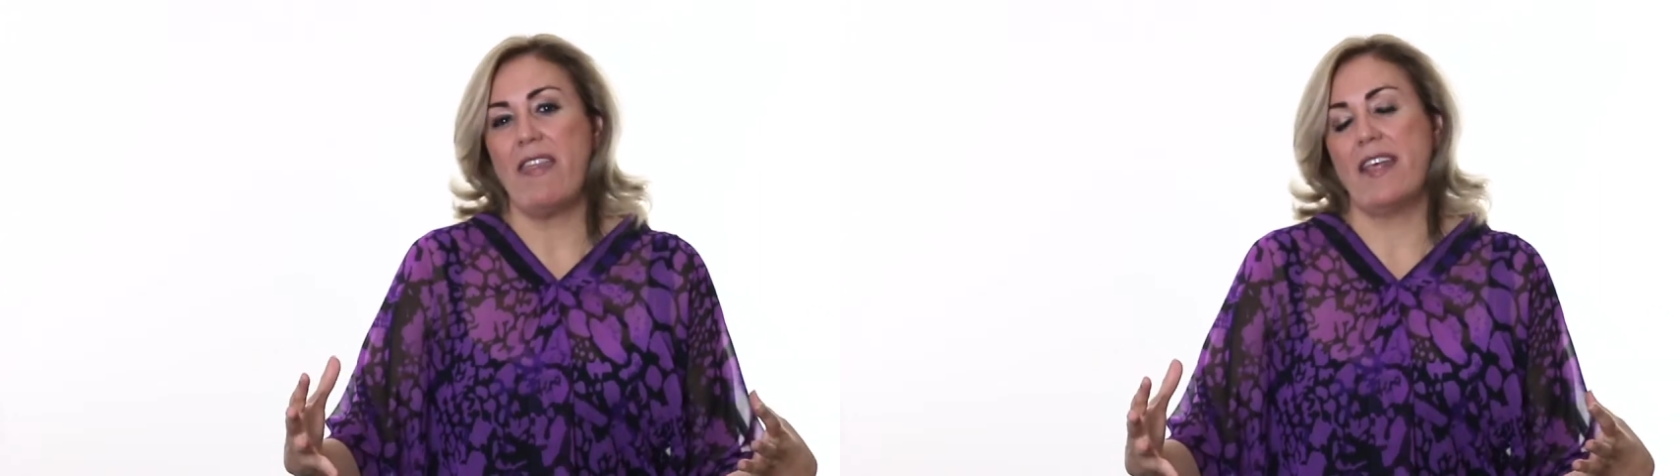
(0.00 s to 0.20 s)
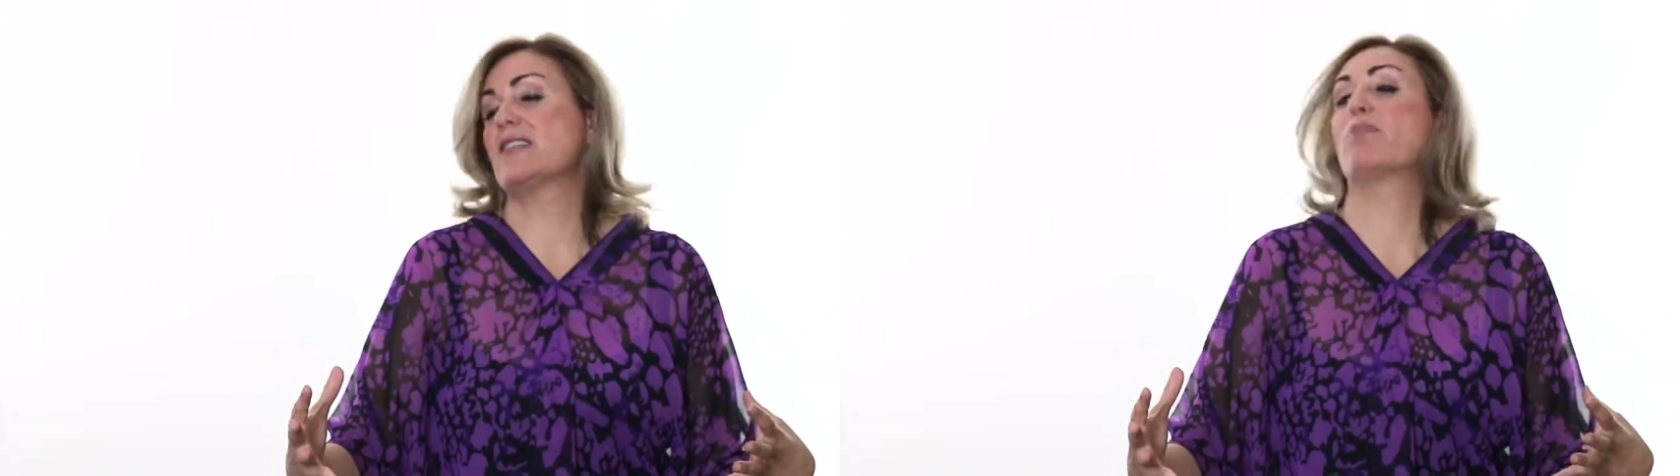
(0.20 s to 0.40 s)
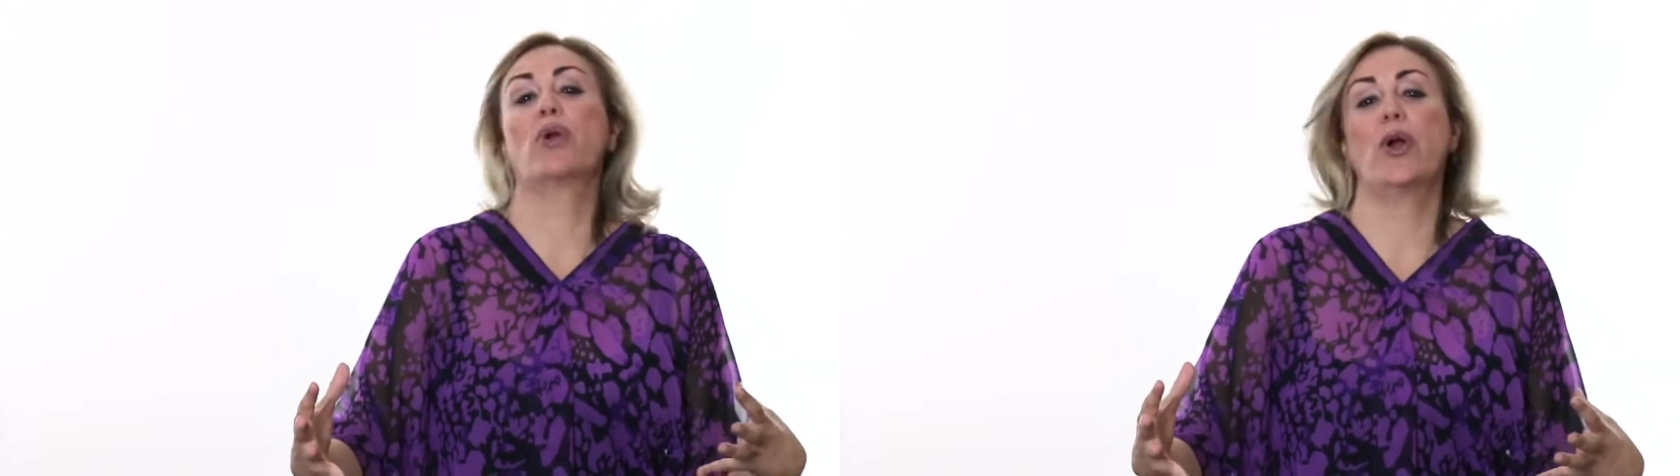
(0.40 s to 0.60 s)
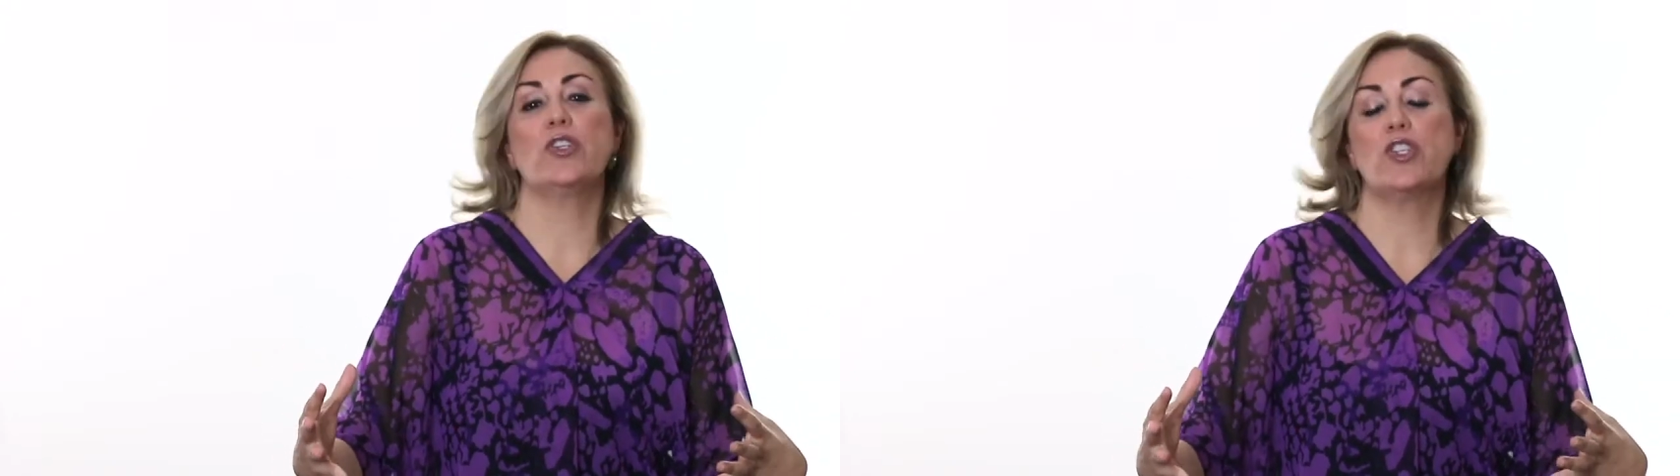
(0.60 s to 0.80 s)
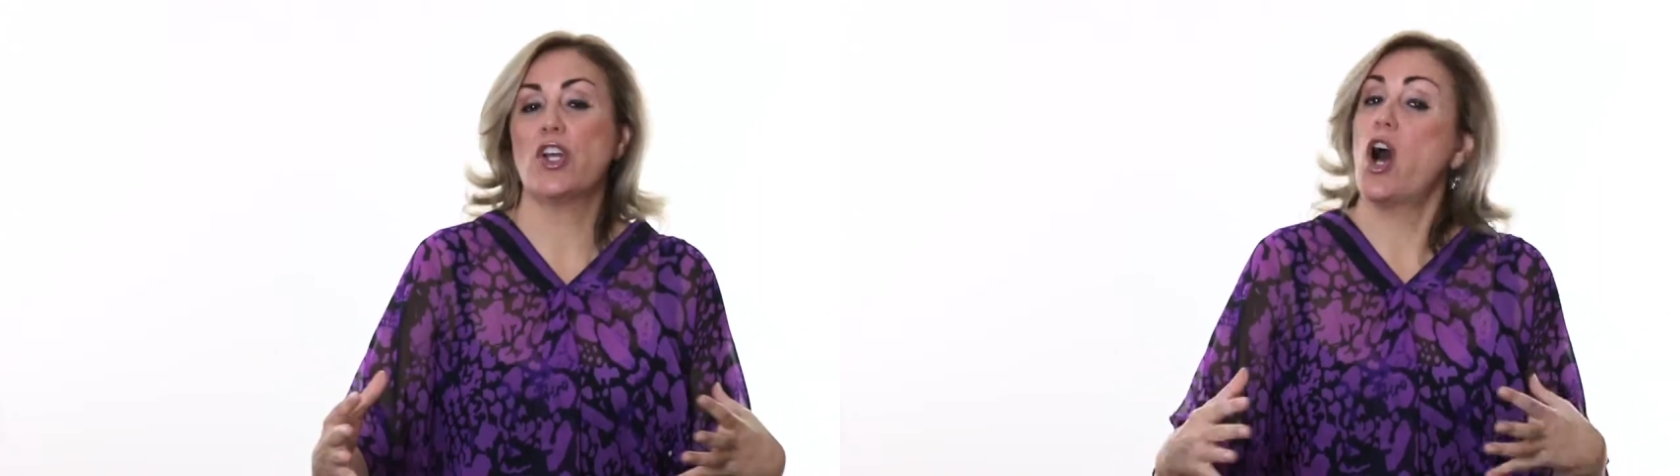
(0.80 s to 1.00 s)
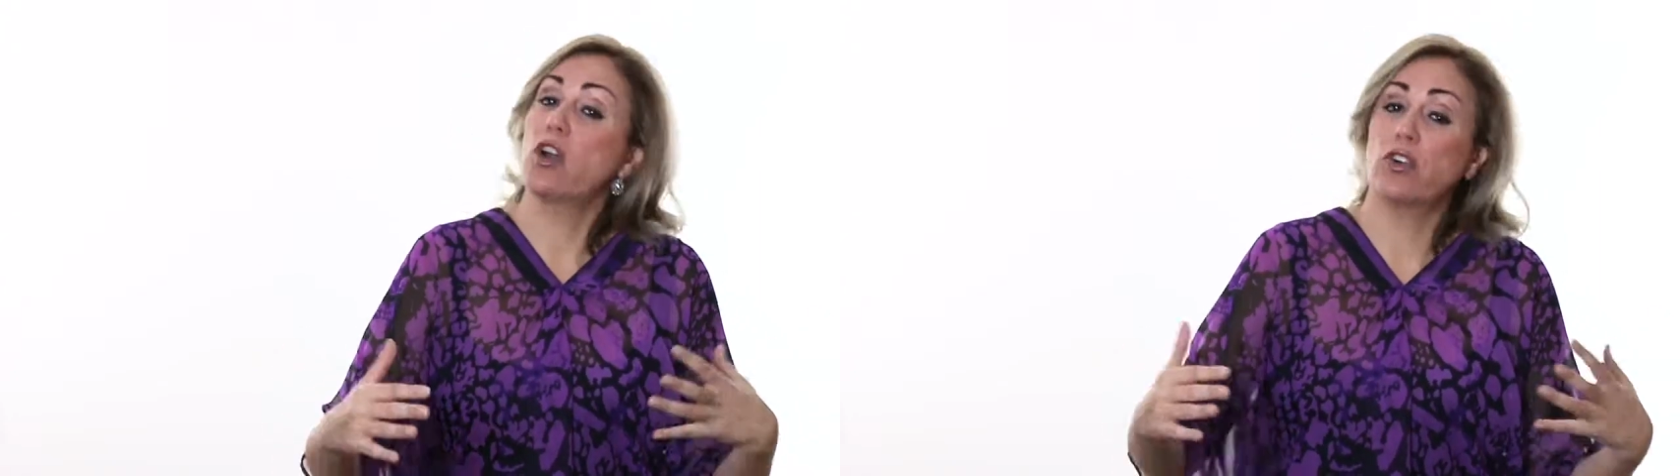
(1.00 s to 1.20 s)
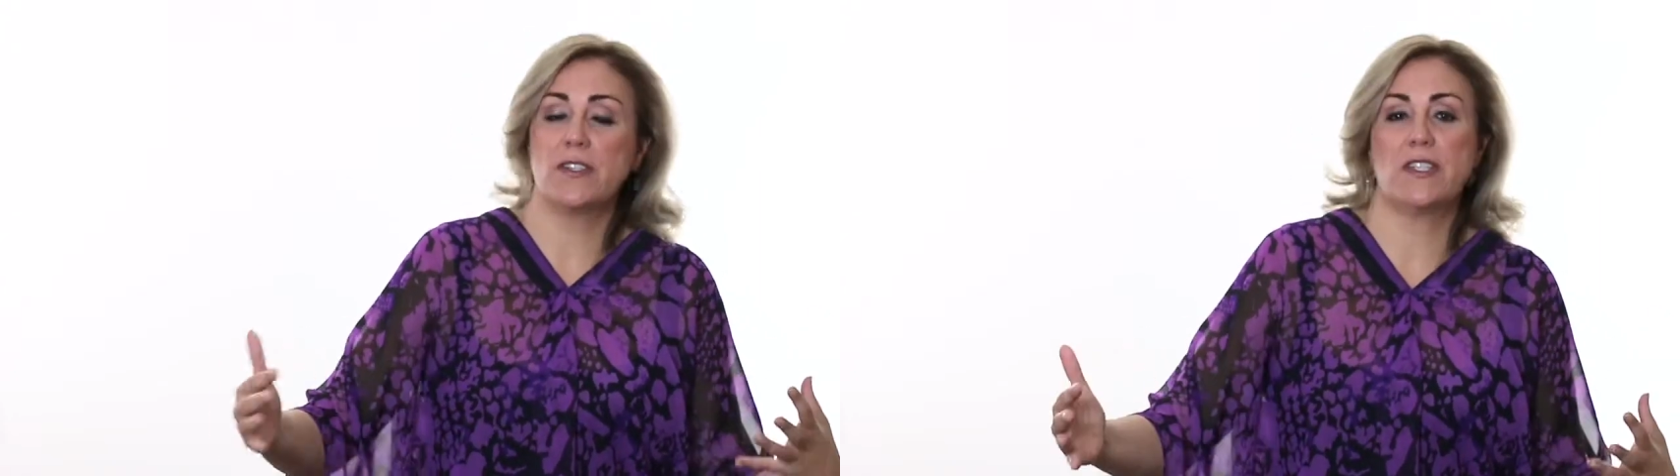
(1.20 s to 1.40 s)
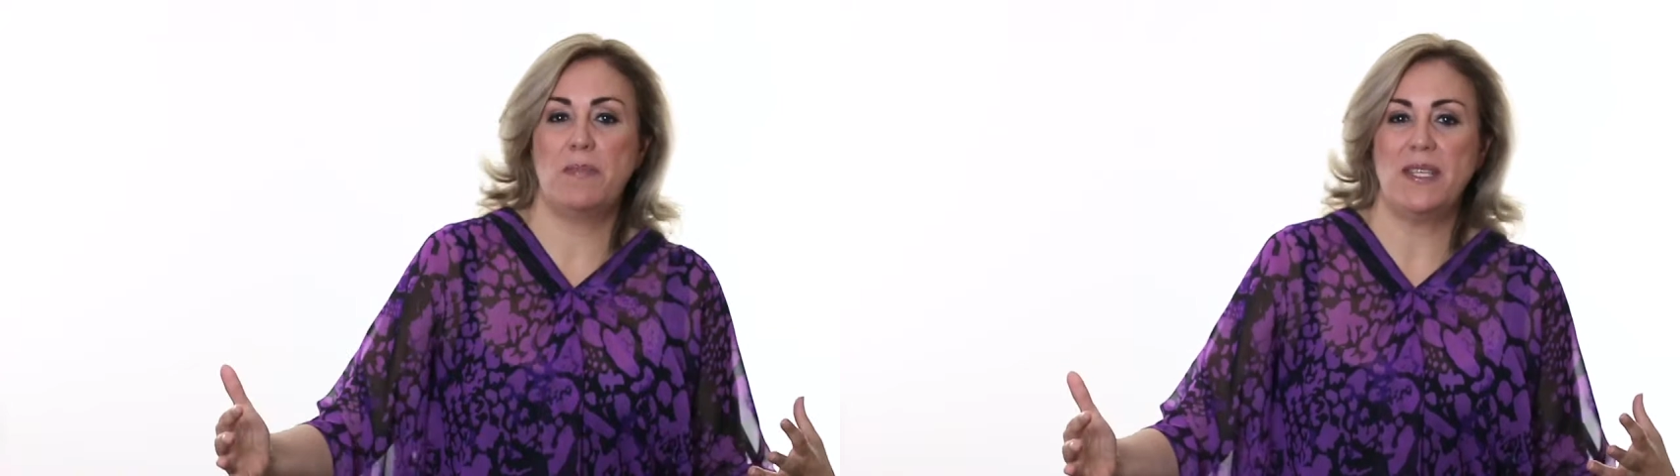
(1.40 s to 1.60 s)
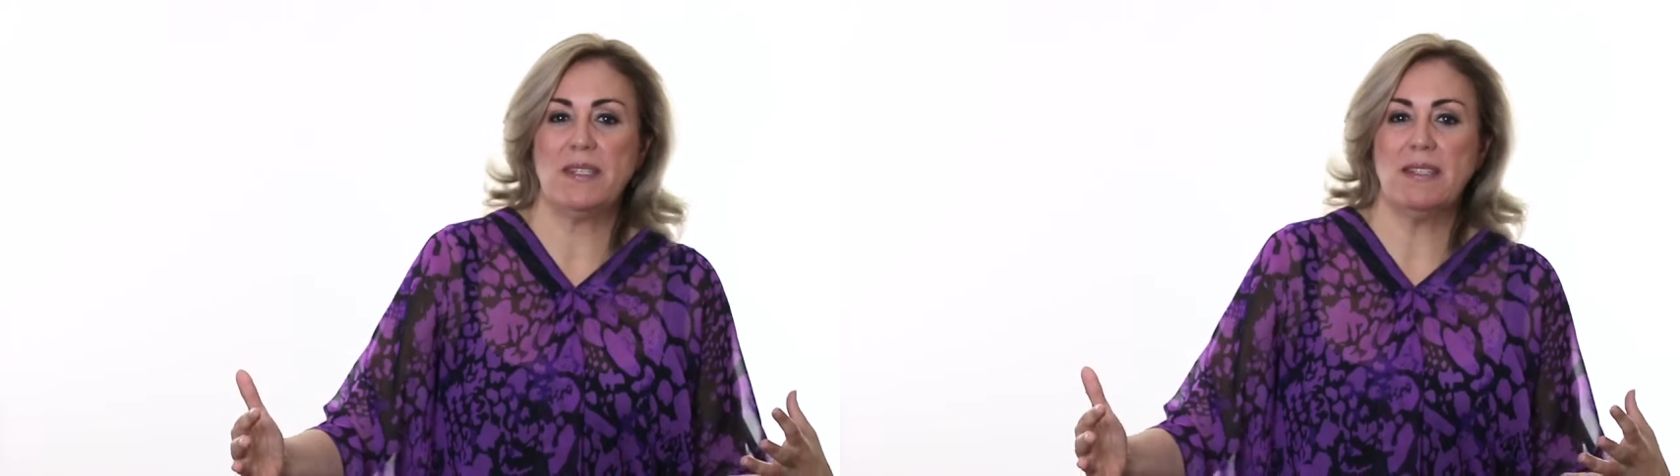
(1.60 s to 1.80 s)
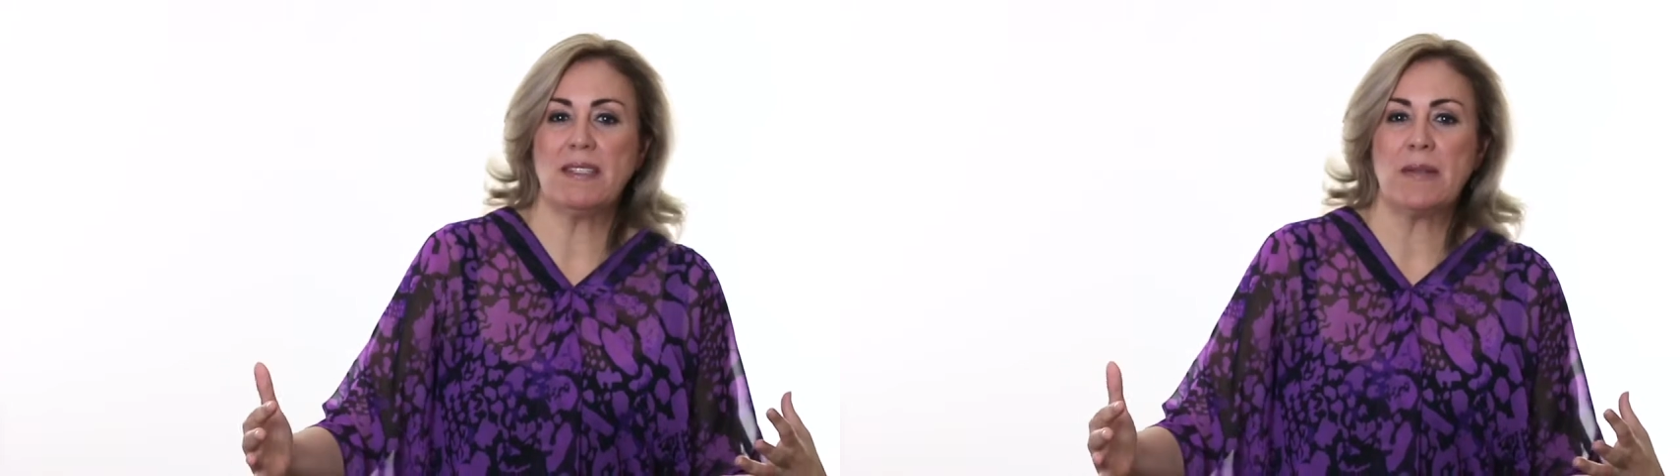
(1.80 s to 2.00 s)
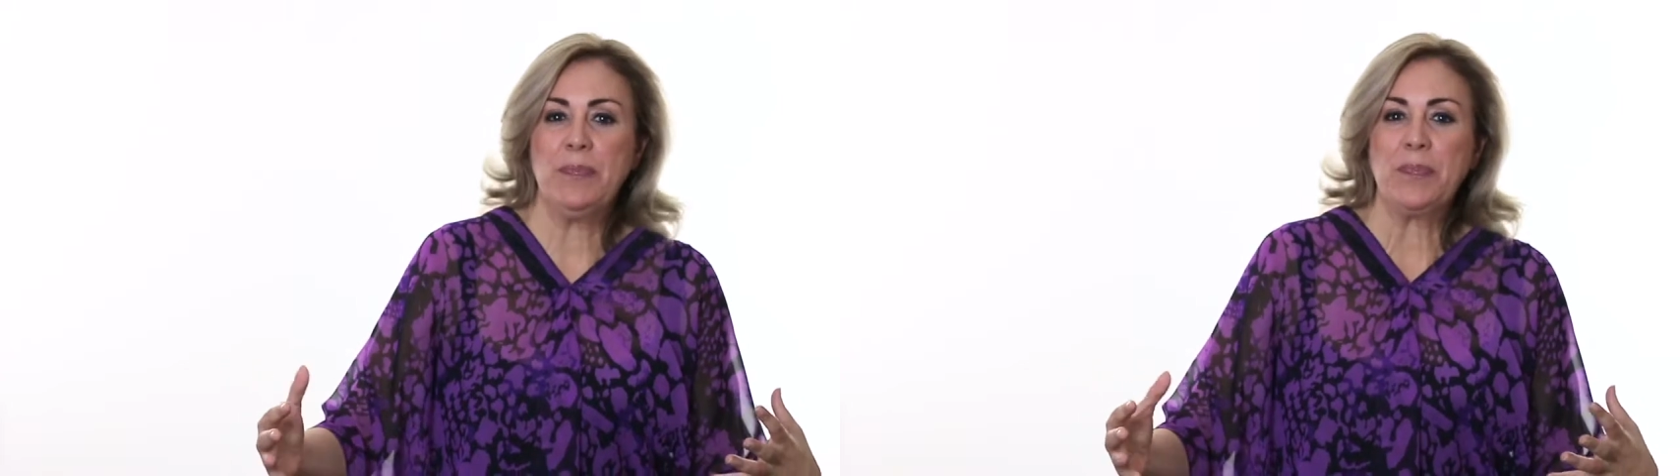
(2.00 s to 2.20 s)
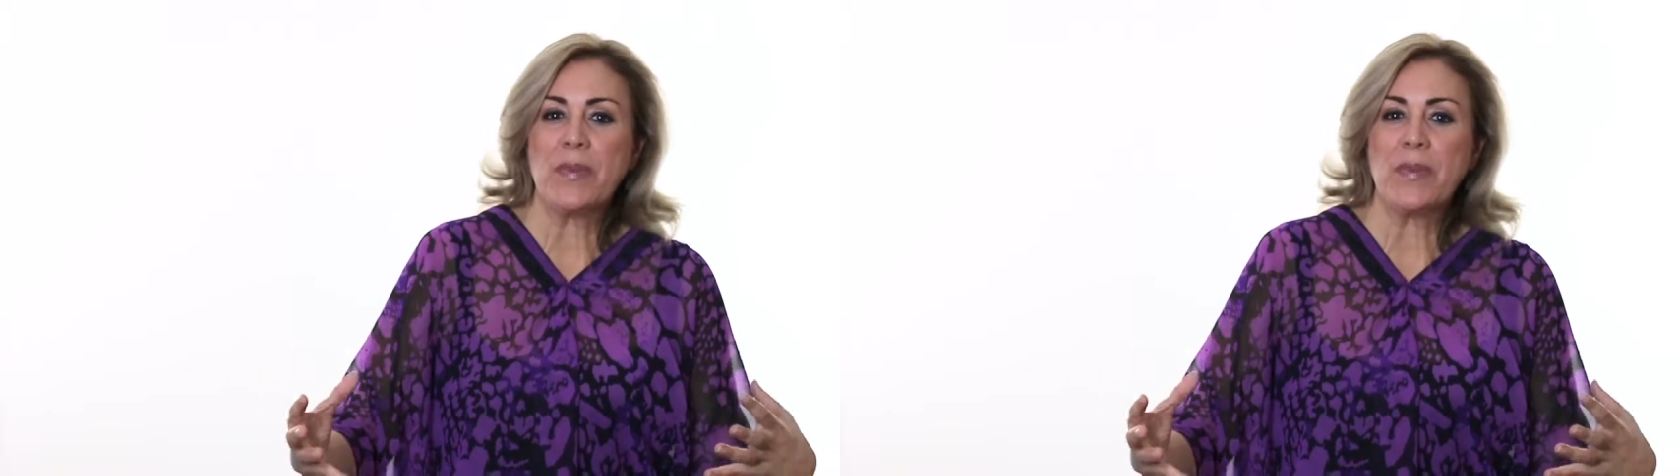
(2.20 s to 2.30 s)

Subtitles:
that's approached across the business.